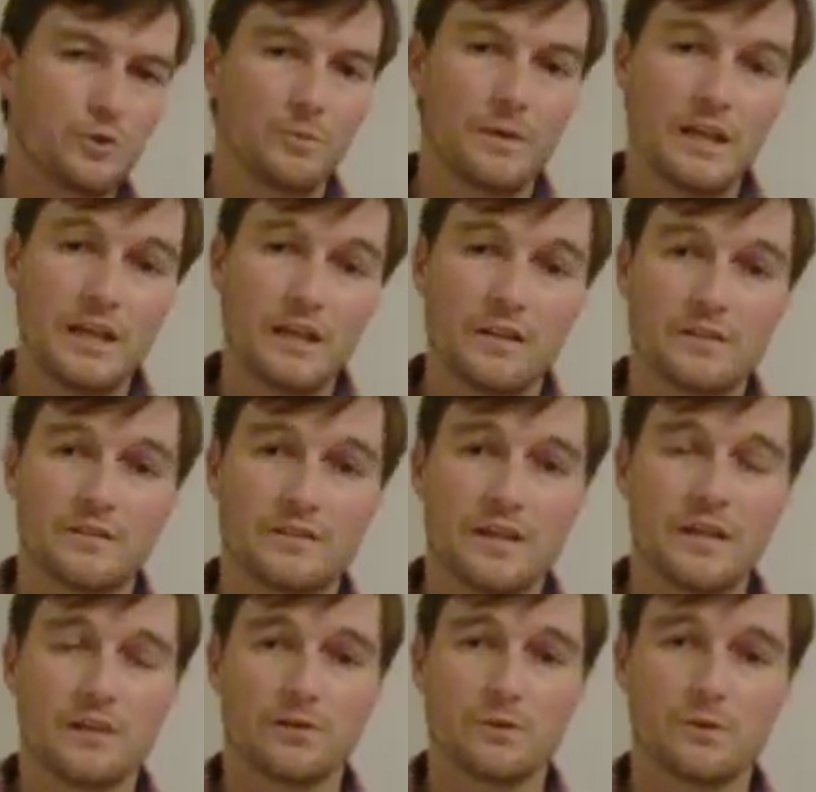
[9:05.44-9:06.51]
A, the
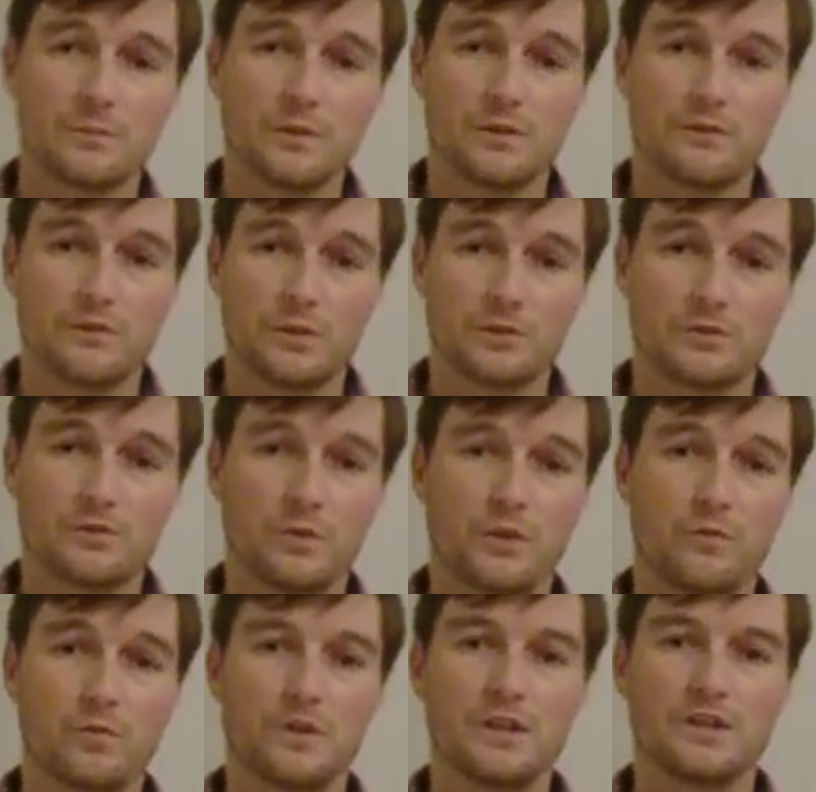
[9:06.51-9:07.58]
static group, in the first
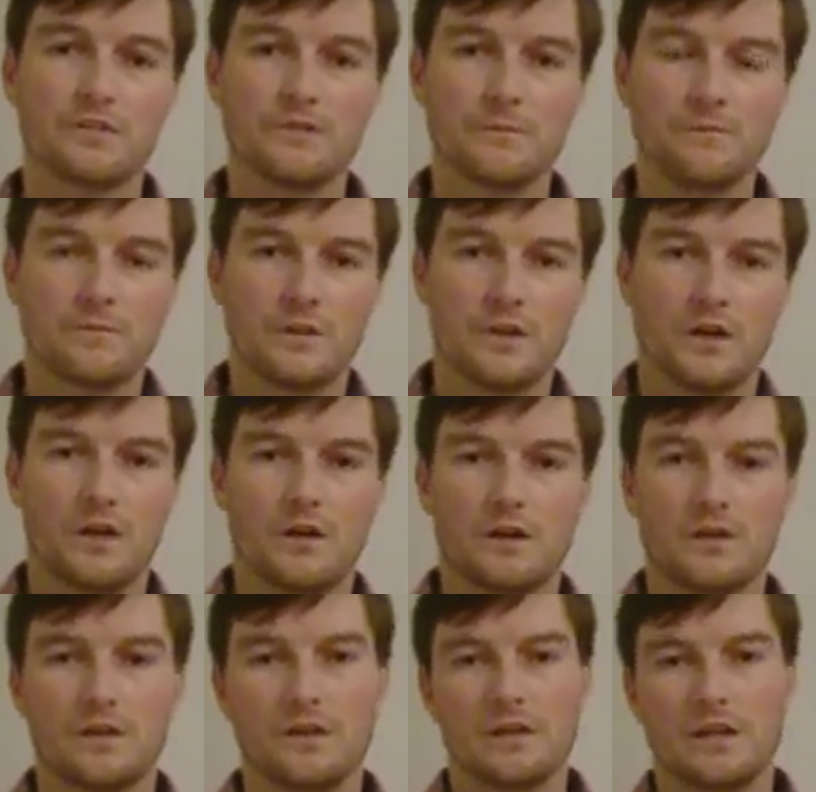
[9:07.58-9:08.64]
12 weeks
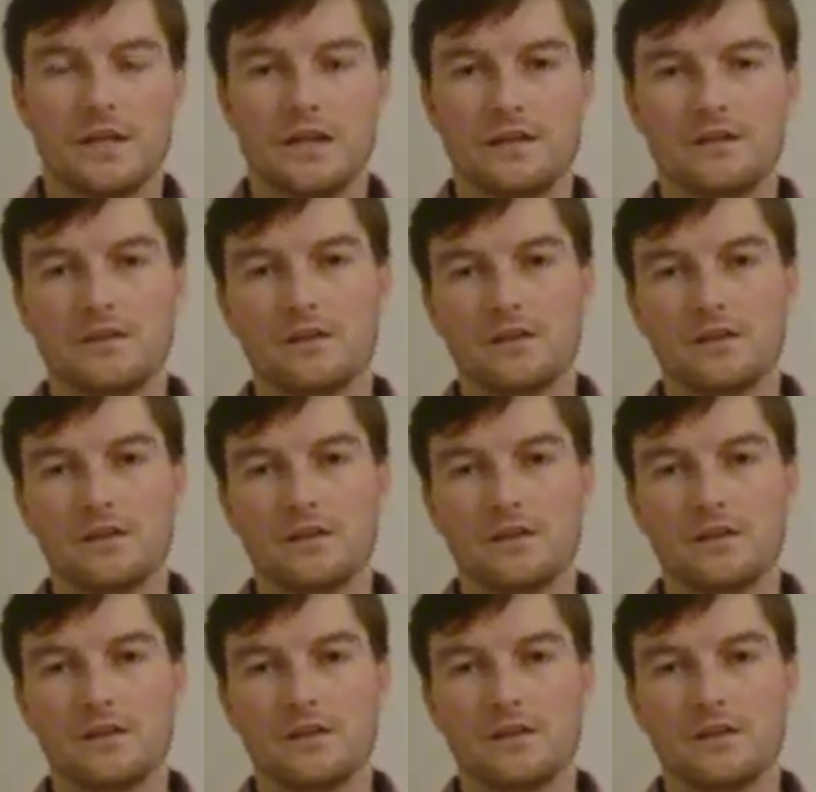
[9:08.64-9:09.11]
had